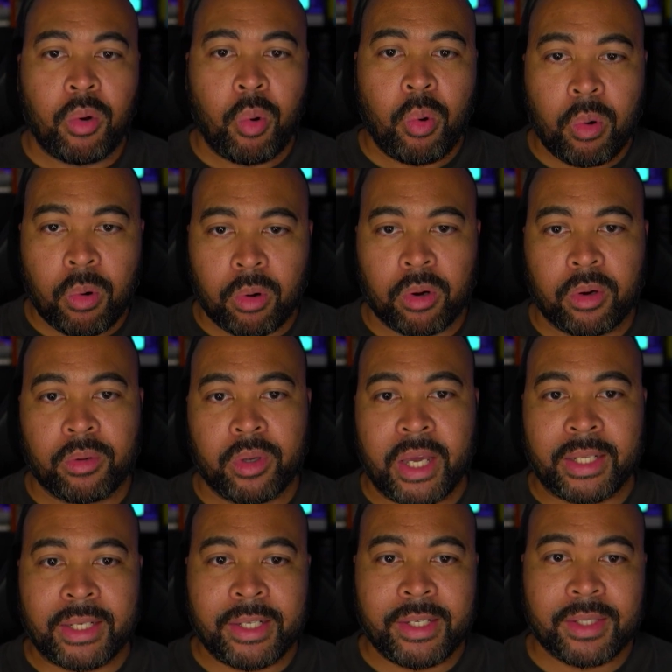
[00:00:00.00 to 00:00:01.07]
or
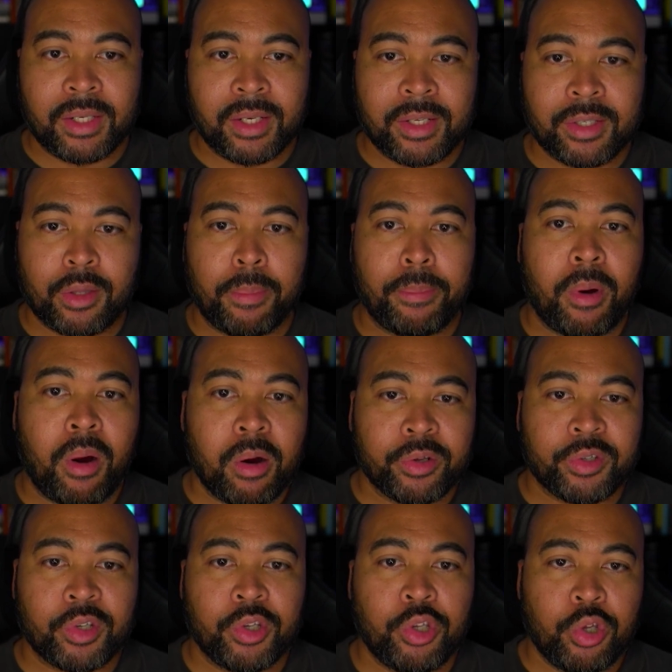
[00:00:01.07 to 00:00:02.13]
at least list the
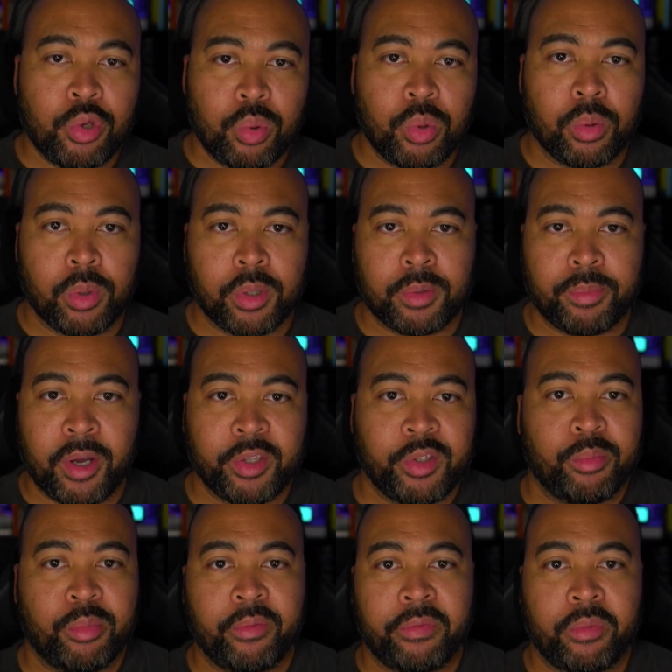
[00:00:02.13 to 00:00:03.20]
parts you were
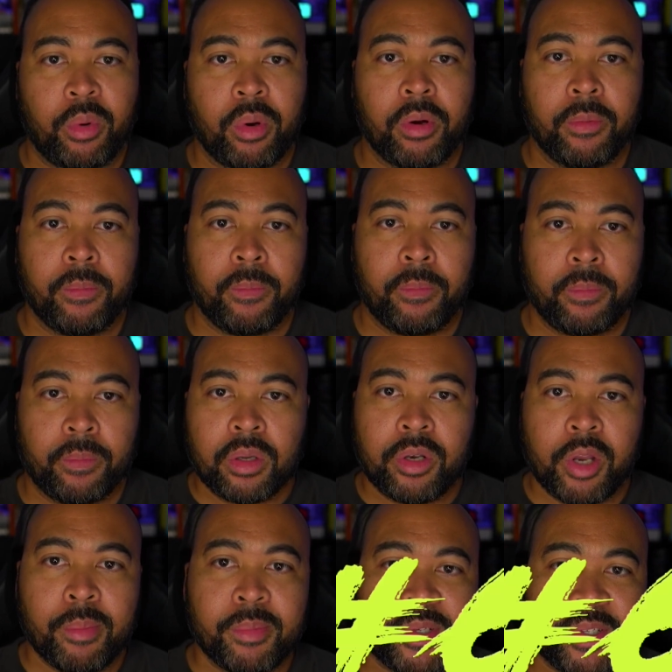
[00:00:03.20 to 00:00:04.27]
responsible for.
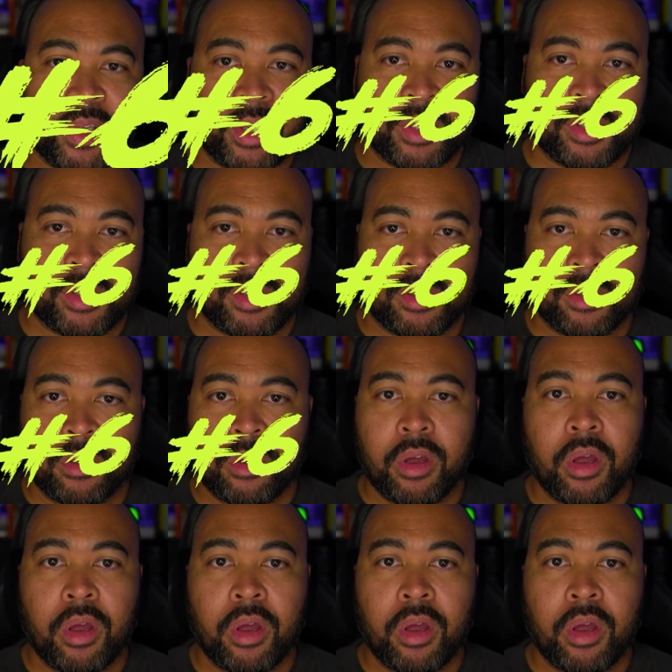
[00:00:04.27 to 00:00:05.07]
Number 6,